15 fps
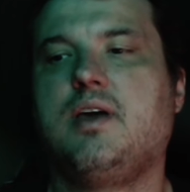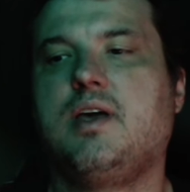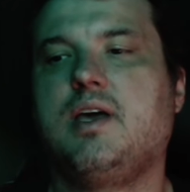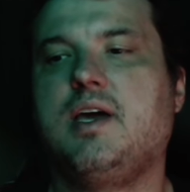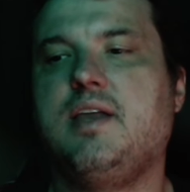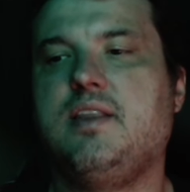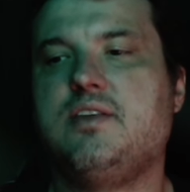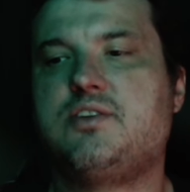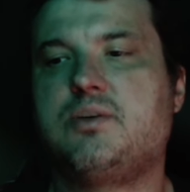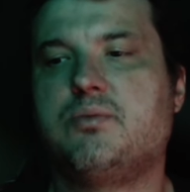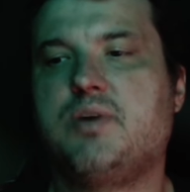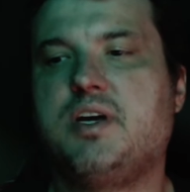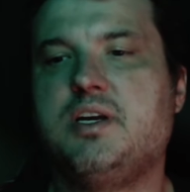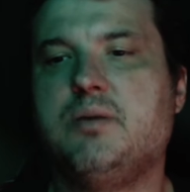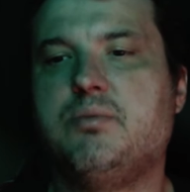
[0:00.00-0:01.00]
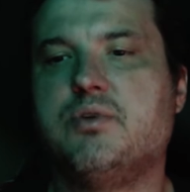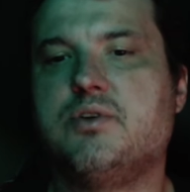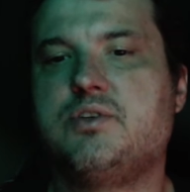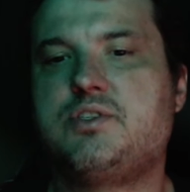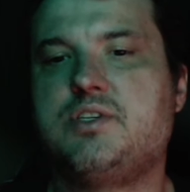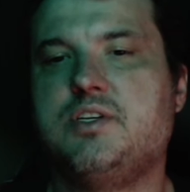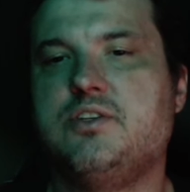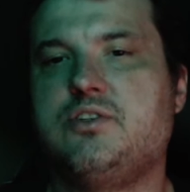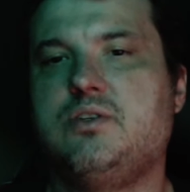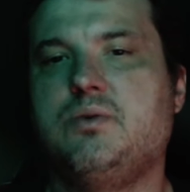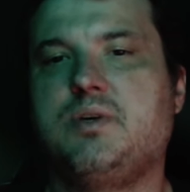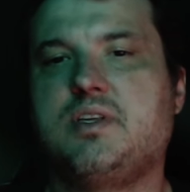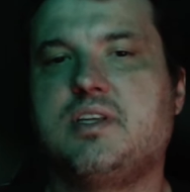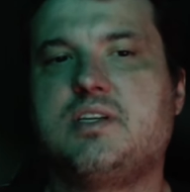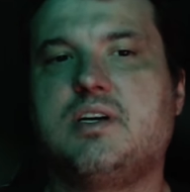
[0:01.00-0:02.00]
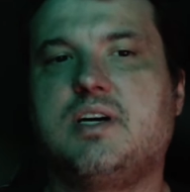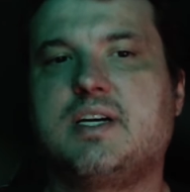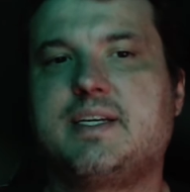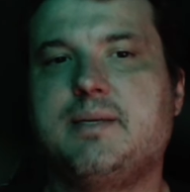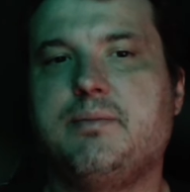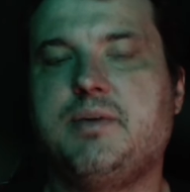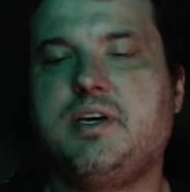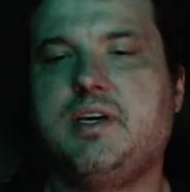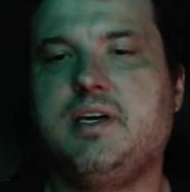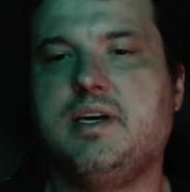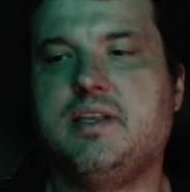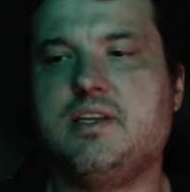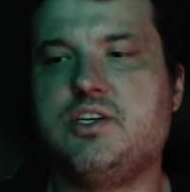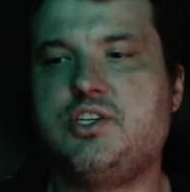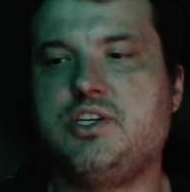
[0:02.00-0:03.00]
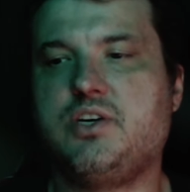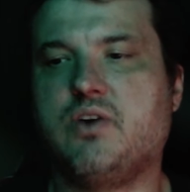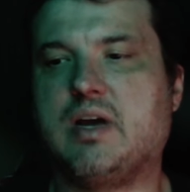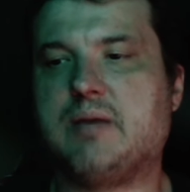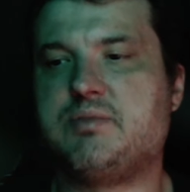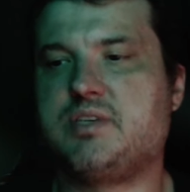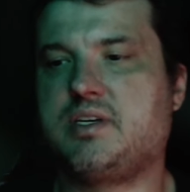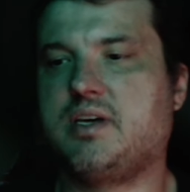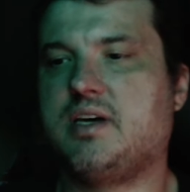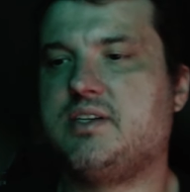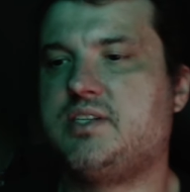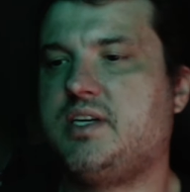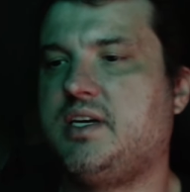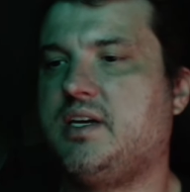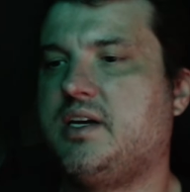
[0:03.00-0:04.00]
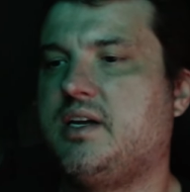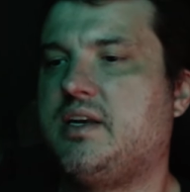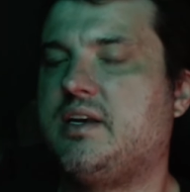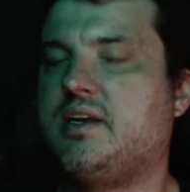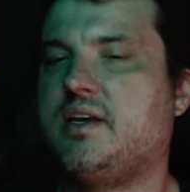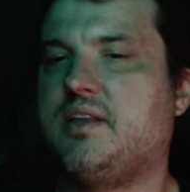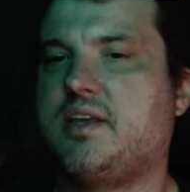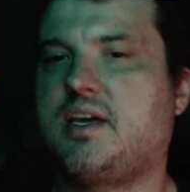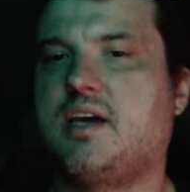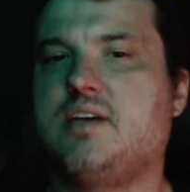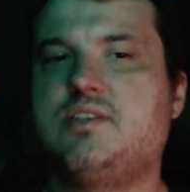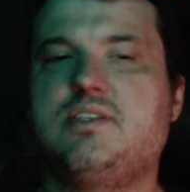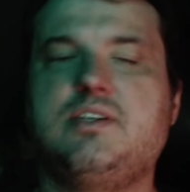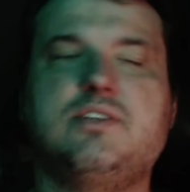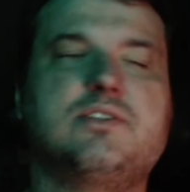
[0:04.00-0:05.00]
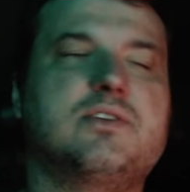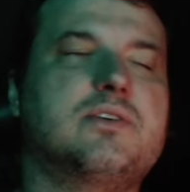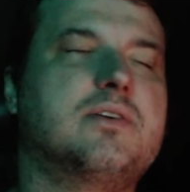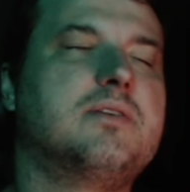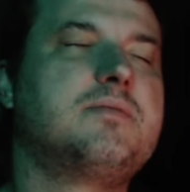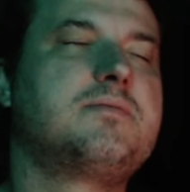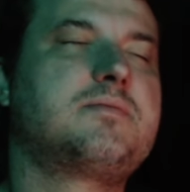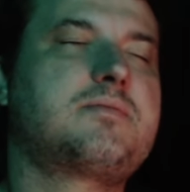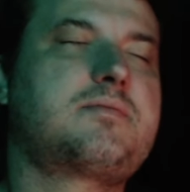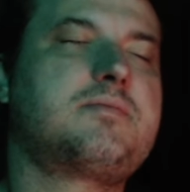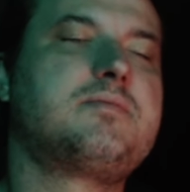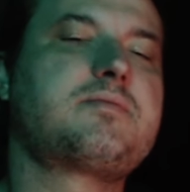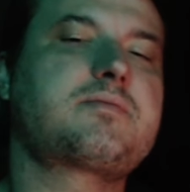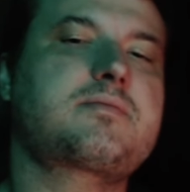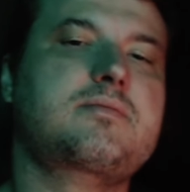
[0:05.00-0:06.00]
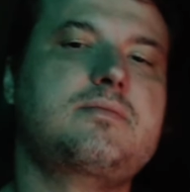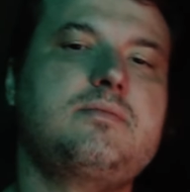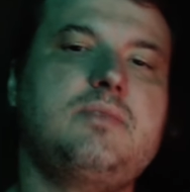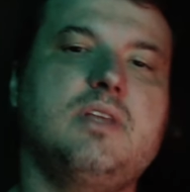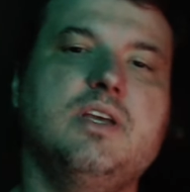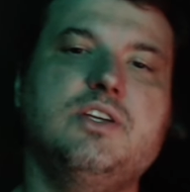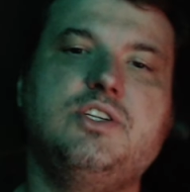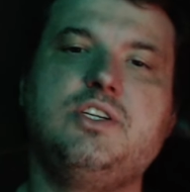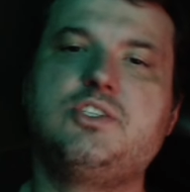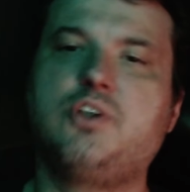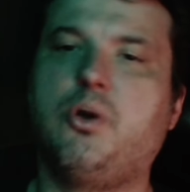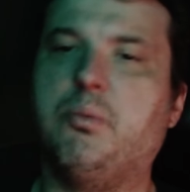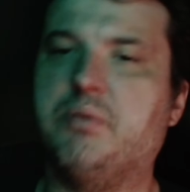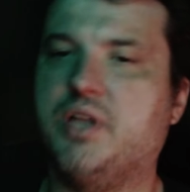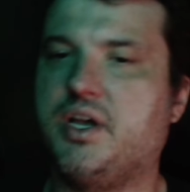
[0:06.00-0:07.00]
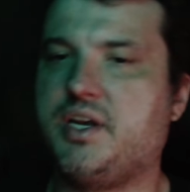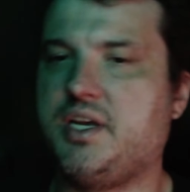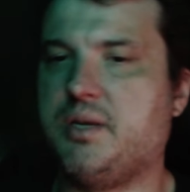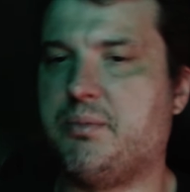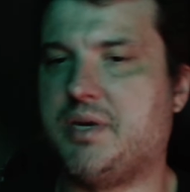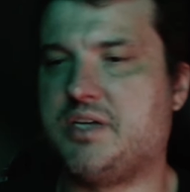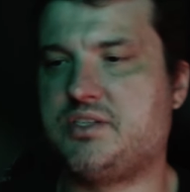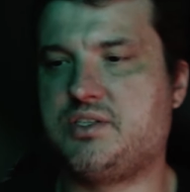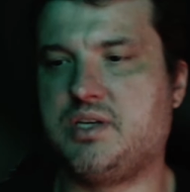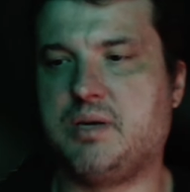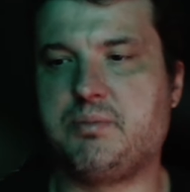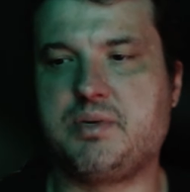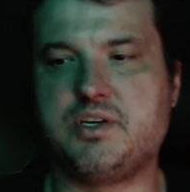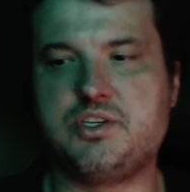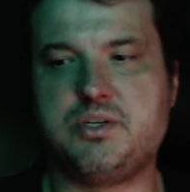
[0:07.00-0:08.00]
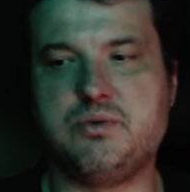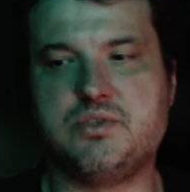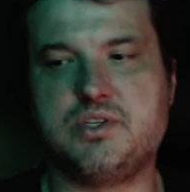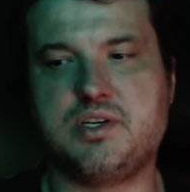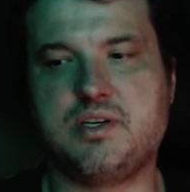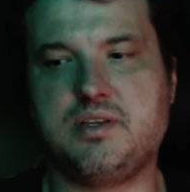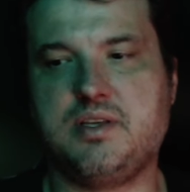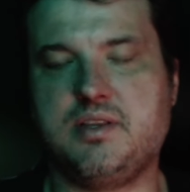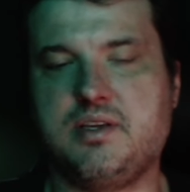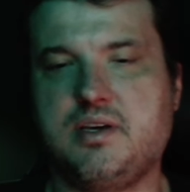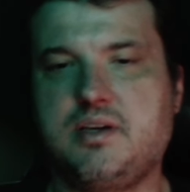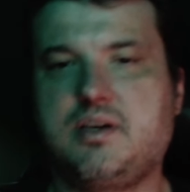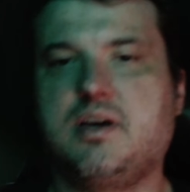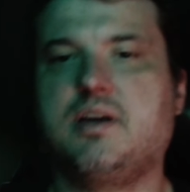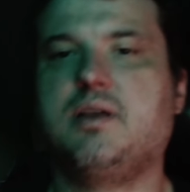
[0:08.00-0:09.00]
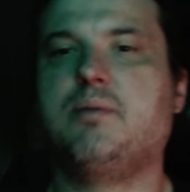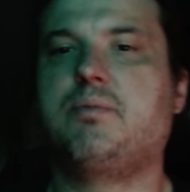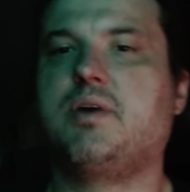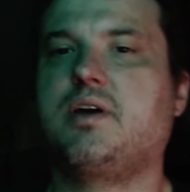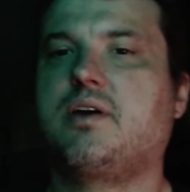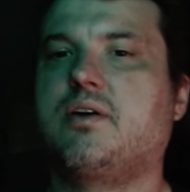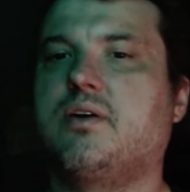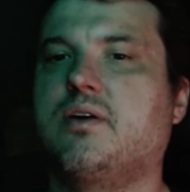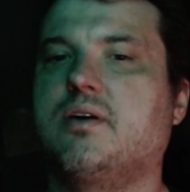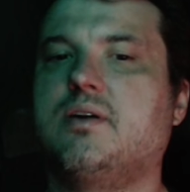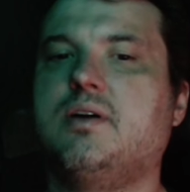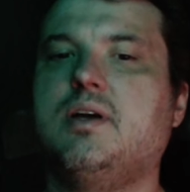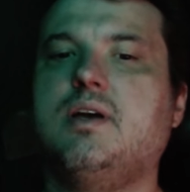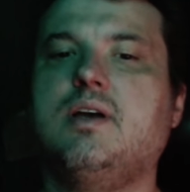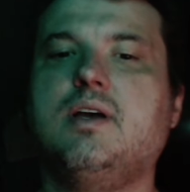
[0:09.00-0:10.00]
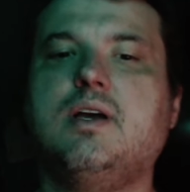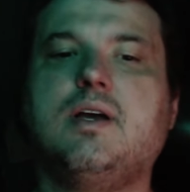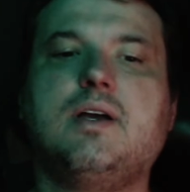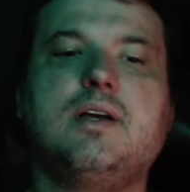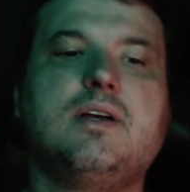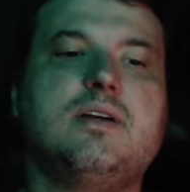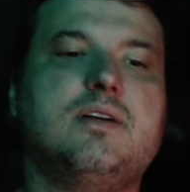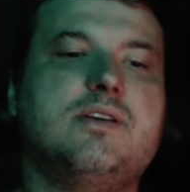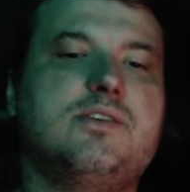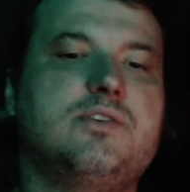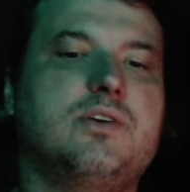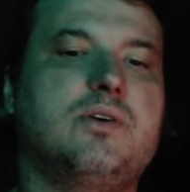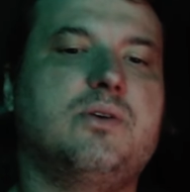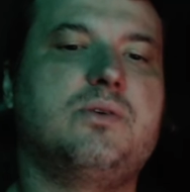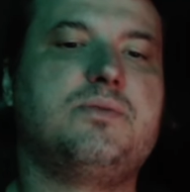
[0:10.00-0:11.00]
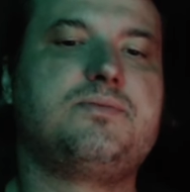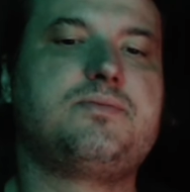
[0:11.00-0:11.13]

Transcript: and then some random person is doing the talk to me, and then she grabs the guy's hand, and the guy sees her, and she's all bloody and messed up because she was got hit by a car. So,